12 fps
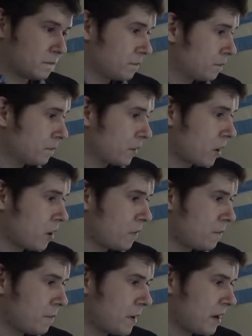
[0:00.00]

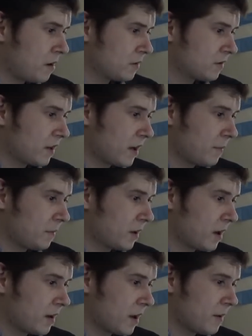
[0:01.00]
Oh,
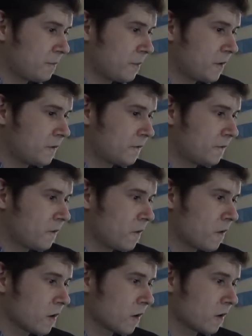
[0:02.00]

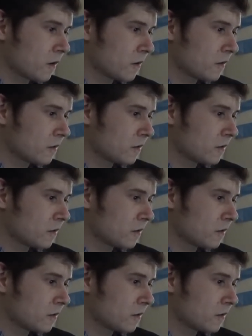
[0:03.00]
mailtime.mp4.